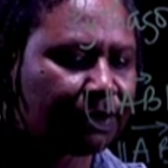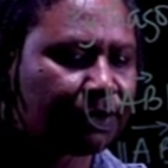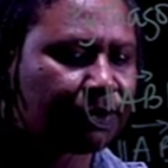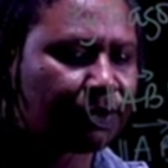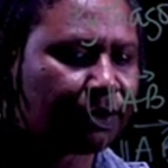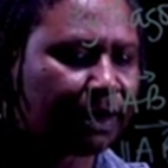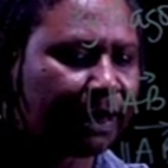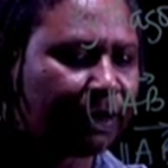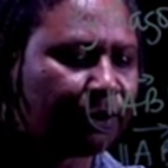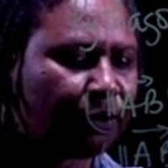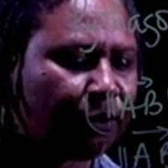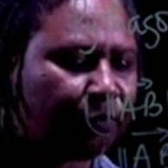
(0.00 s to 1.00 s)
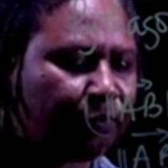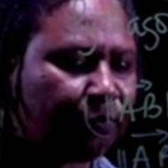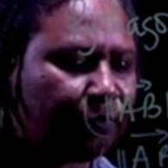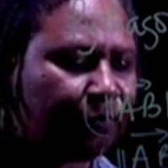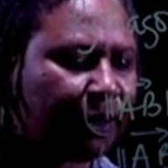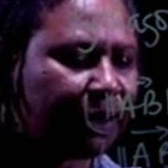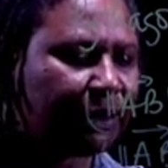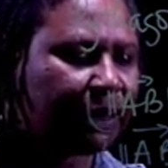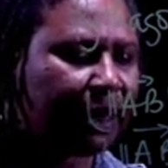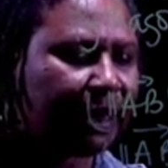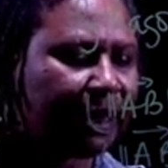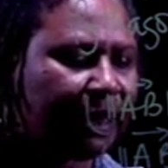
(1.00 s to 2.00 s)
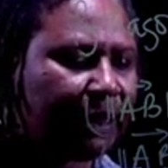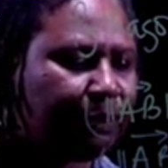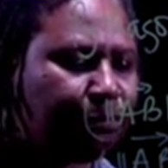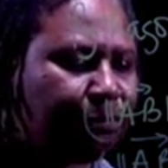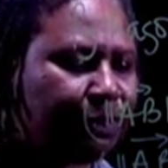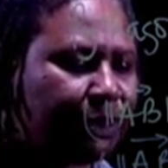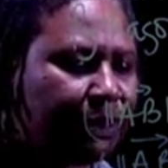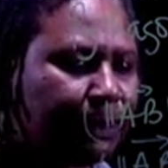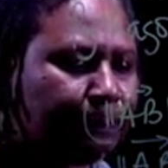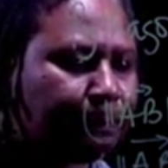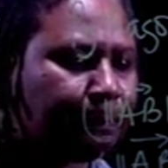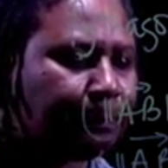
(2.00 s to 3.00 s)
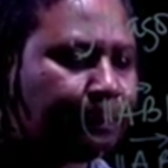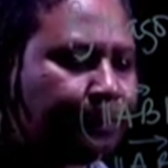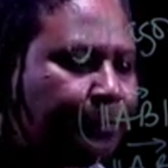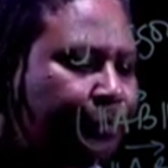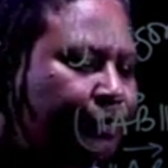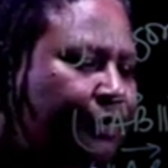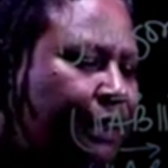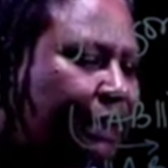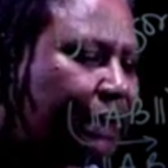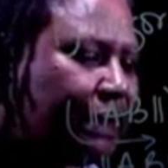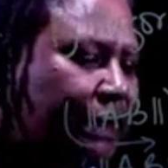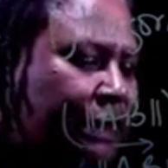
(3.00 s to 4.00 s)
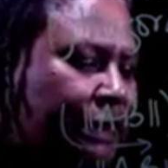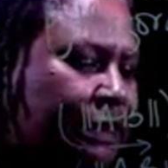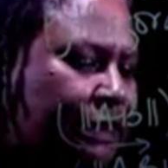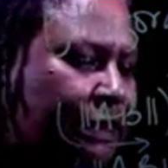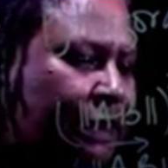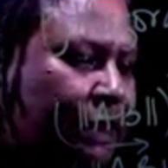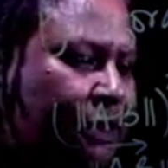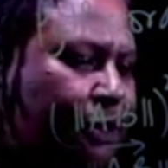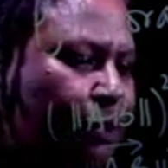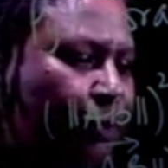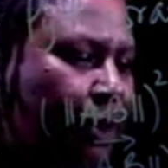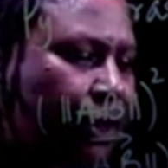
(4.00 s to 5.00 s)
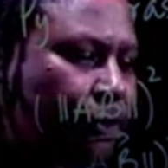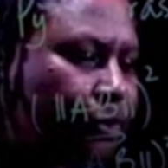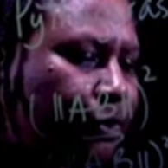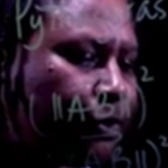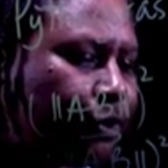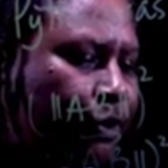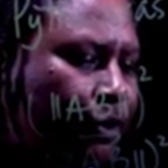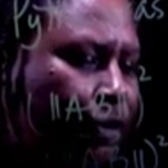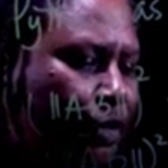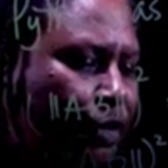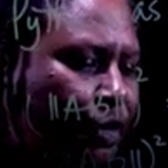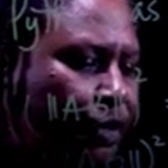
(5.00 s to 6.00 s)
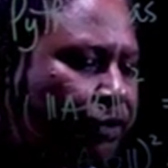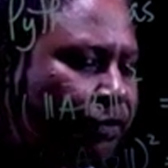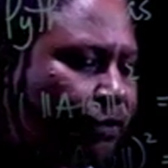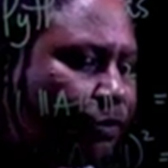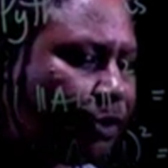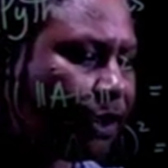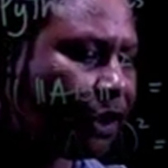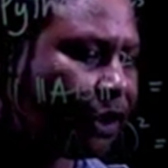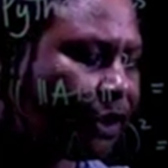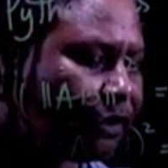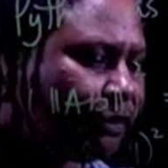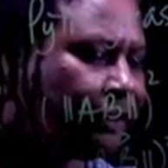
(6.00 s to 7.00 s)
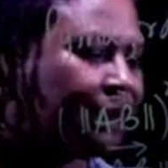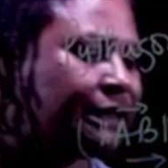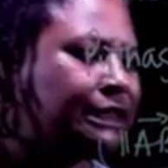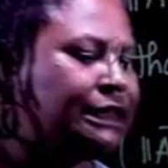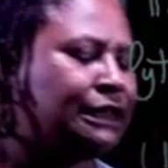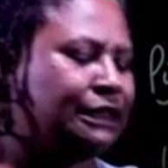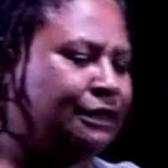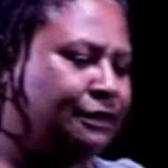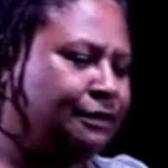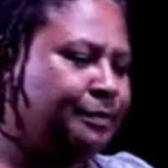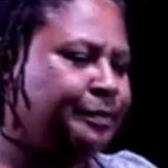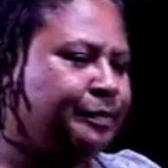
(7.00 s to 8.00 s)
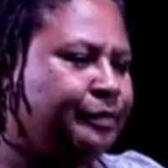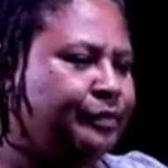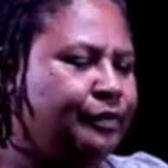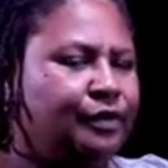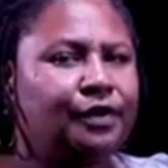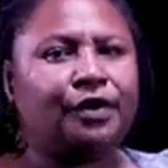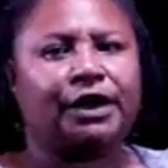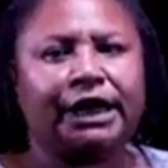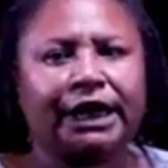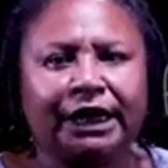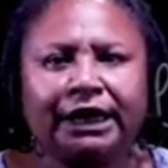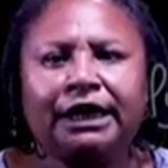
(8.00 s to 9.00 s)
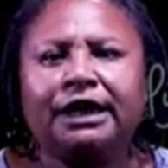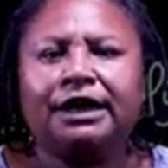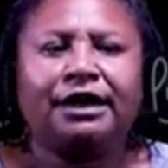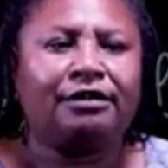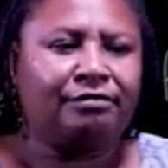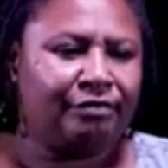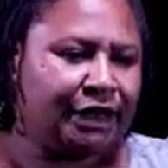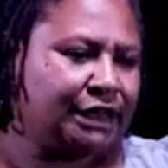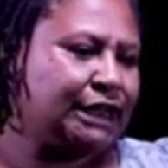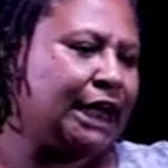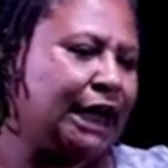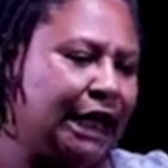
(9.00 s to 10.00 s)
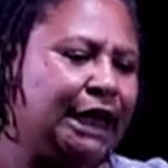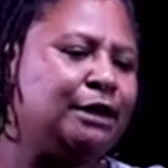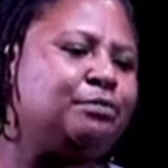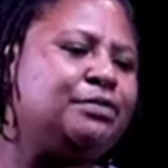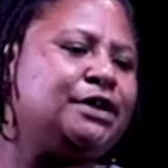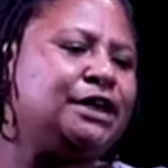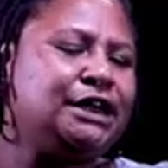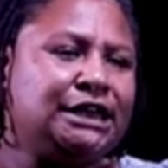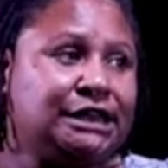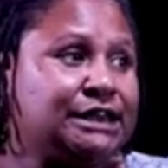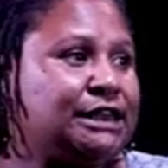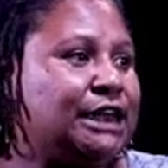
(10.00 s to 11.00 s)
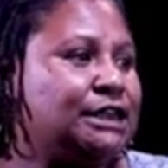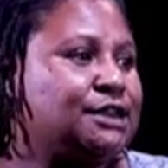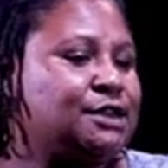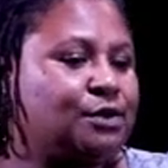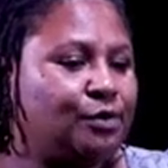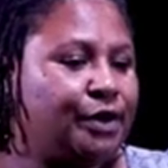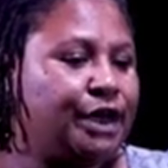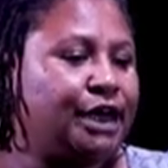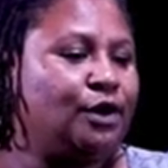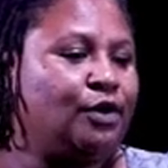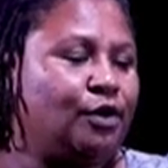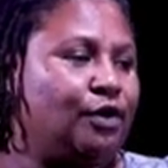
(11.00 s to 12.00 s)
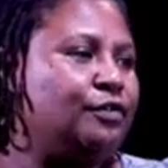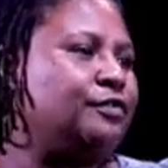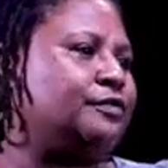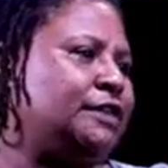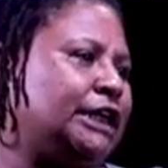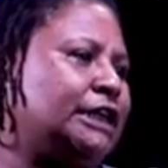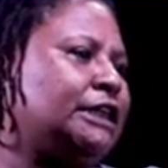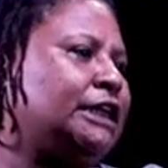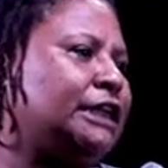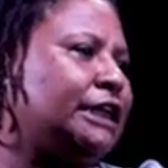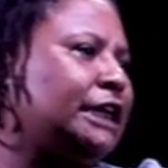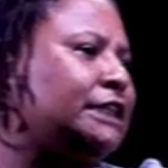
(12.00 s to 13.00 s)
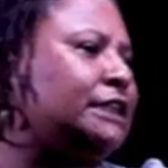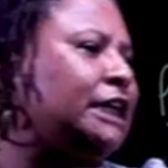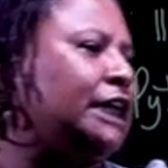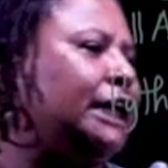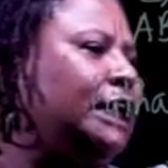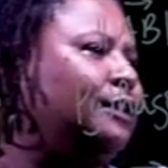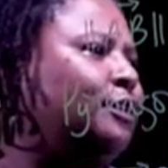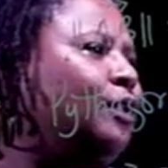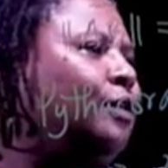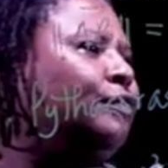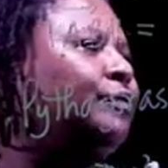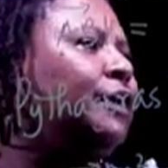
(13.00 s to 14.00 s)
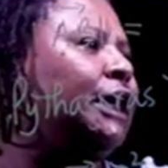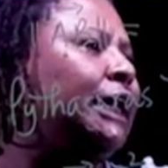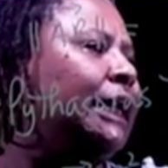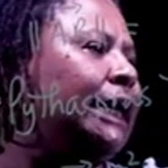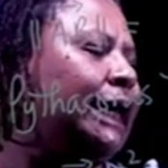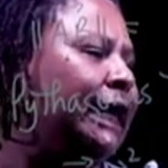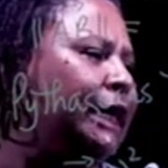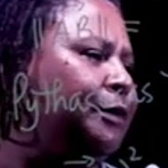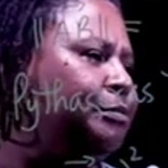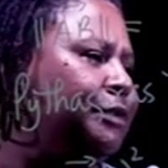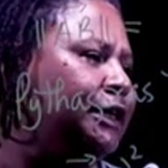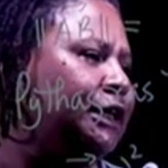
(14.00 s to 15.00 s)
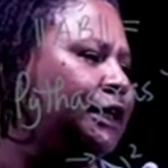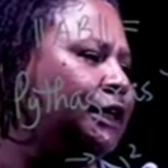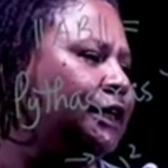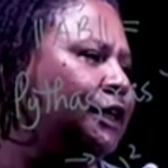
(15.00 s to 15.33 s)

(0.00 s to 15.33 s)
So length of vector AB is the square root of 13. Okay, vector AB is the square of 13. That's the length of AB.